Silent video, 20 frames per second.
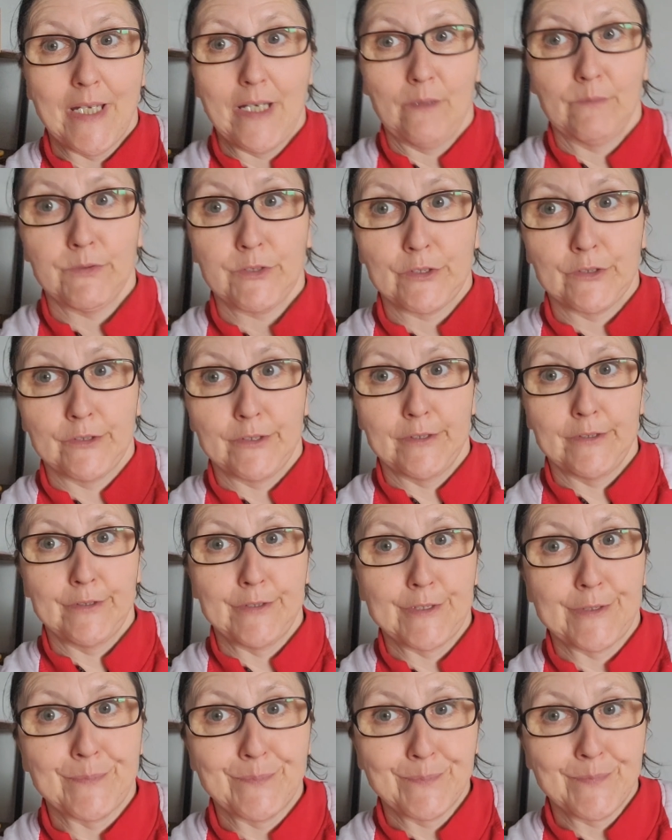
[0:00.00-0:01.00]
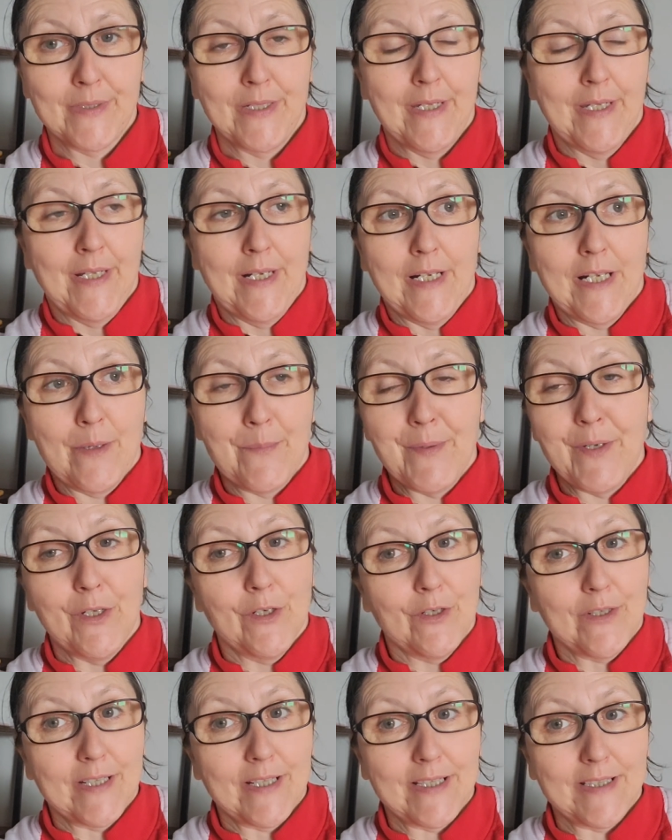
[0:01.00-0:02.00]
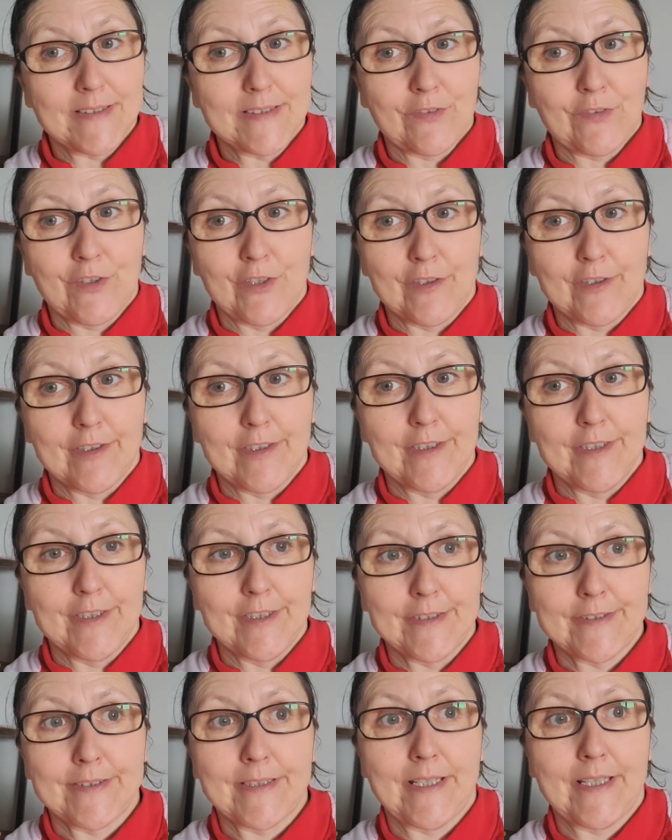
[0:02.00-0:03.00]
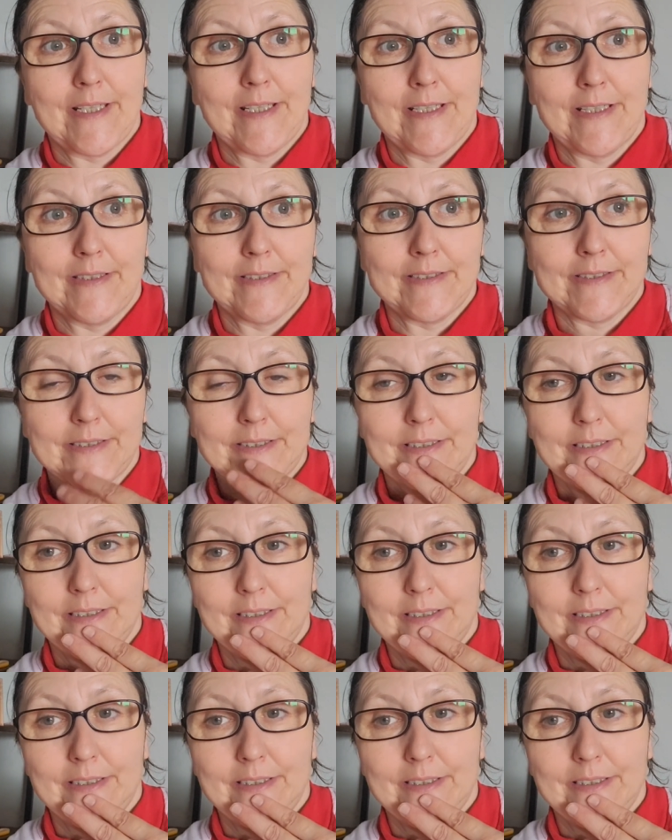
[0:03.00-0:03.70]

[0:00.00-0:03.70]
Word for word: I'm screwed. Let me know, guys, if you're a nurse and